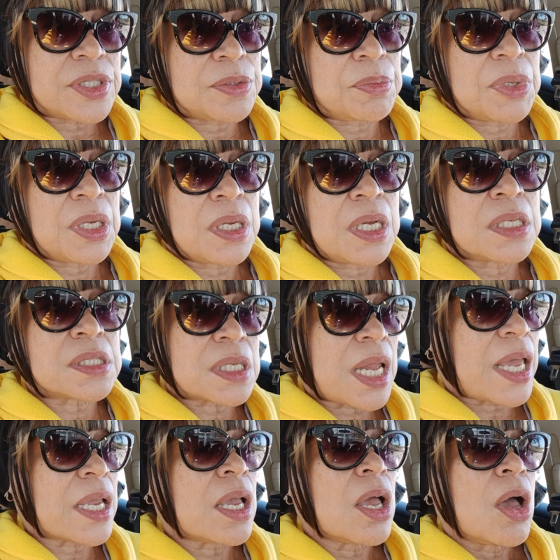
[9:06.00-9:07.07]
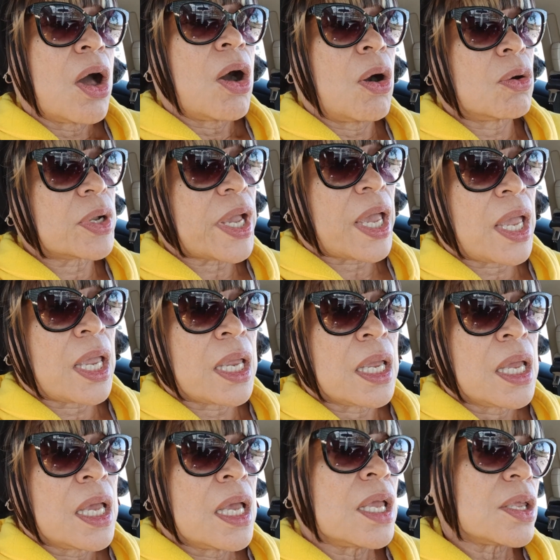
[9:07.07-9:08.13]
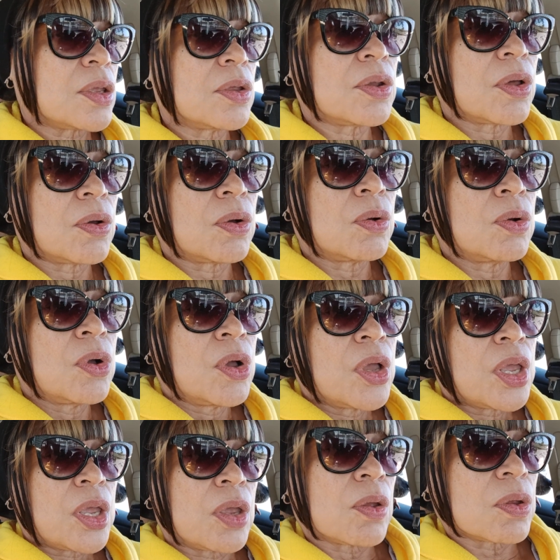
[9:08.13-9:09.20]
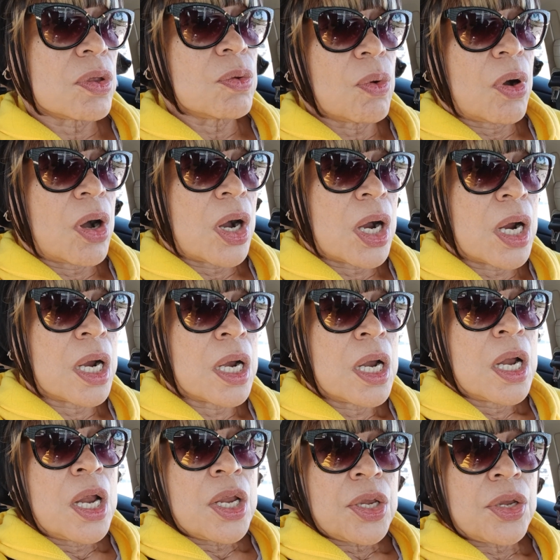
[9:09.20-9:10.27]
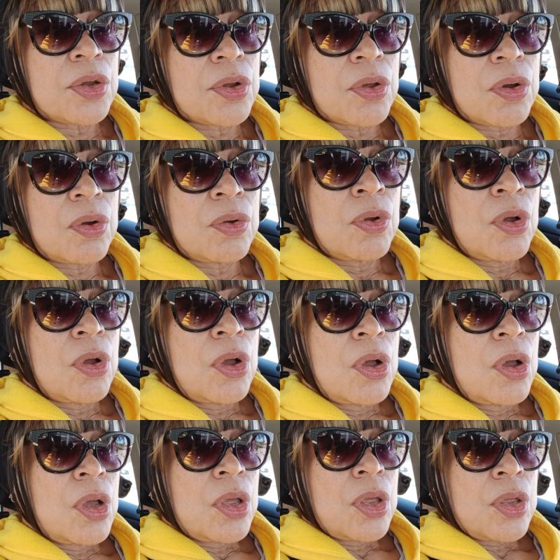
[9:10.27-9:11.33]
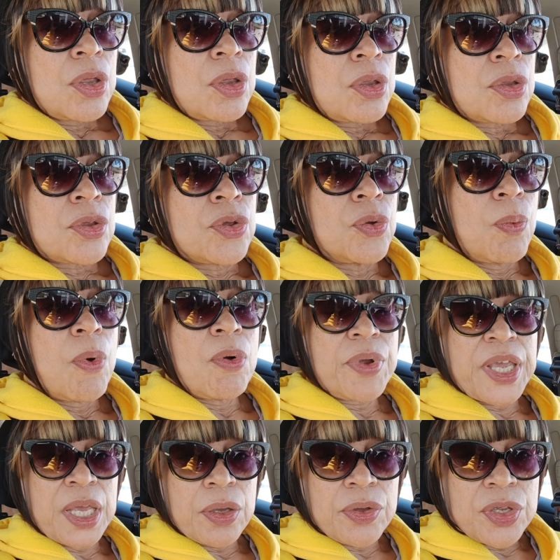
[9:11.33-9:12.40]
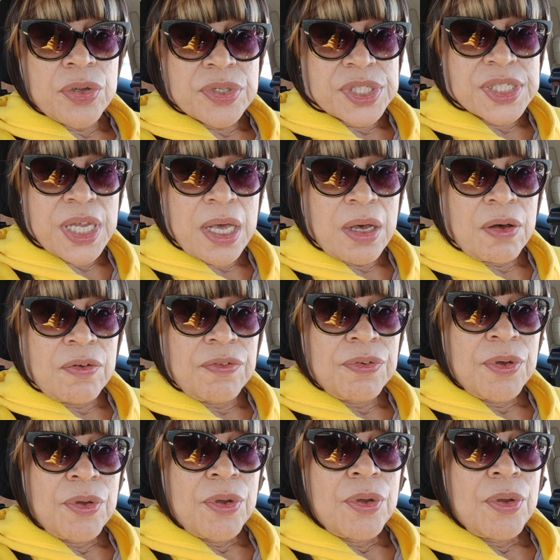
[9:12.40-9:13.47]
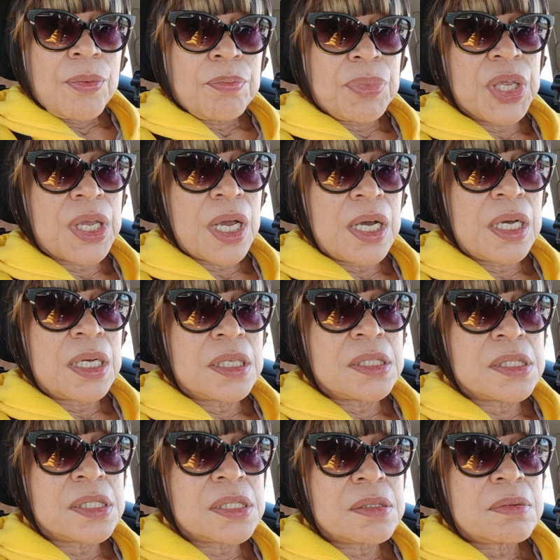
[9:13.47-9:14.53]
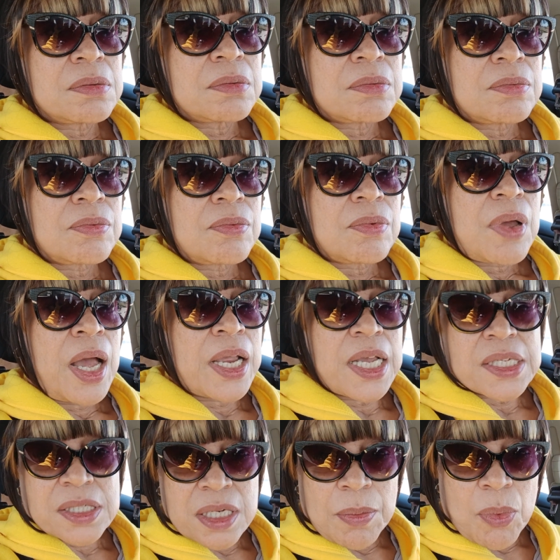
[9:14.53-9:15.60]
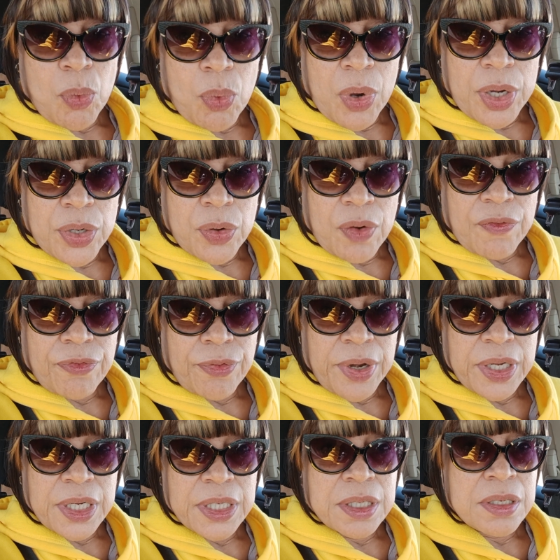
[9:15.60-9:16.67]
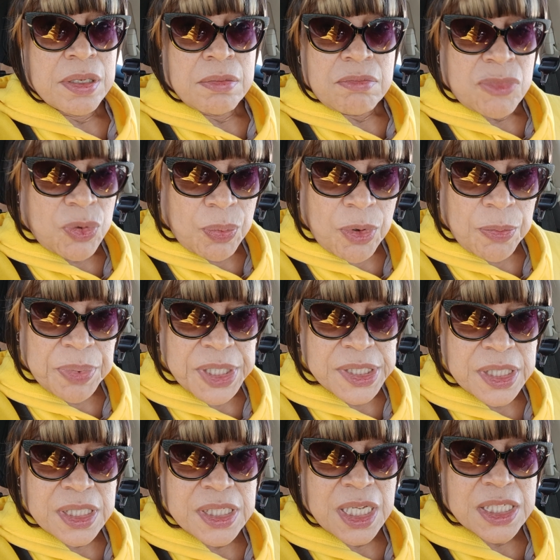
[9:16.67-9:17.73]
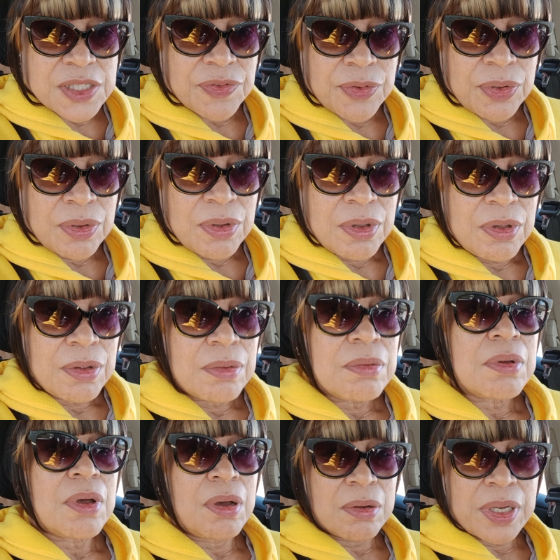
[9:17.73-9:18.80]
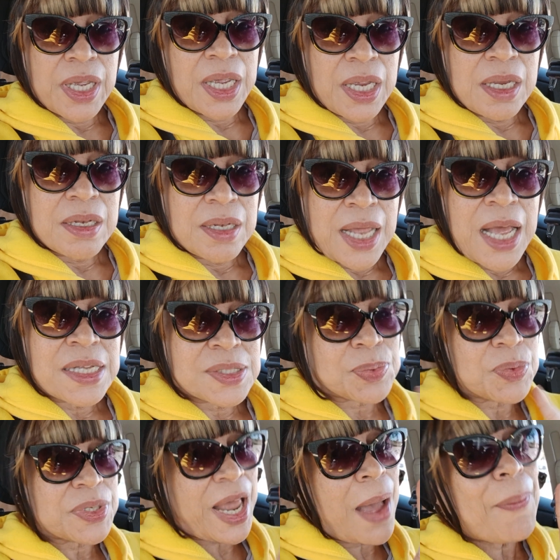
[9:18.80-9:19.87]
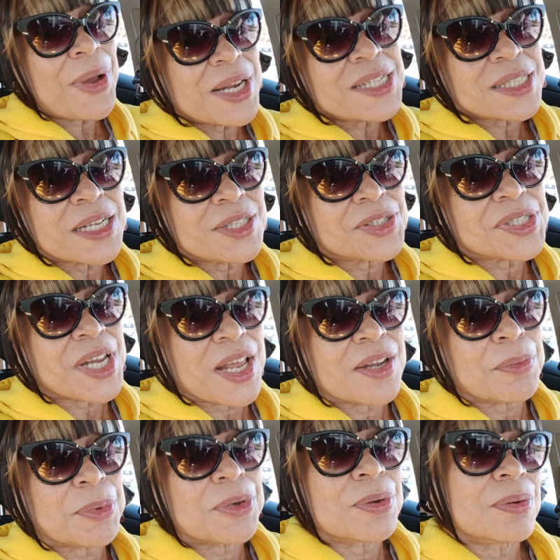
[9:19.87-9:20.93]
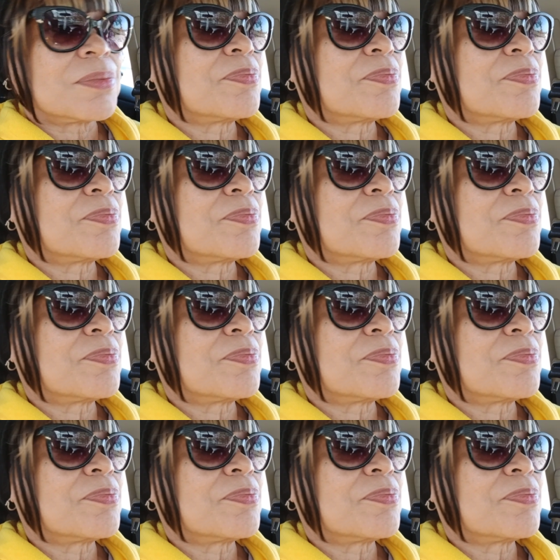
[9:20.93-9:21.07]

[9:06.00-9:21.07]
to me. It's like, okay, here you are, you won't kill yourself because I guess number one, you're afraid that you won't be successful. Okay, that one is understandable.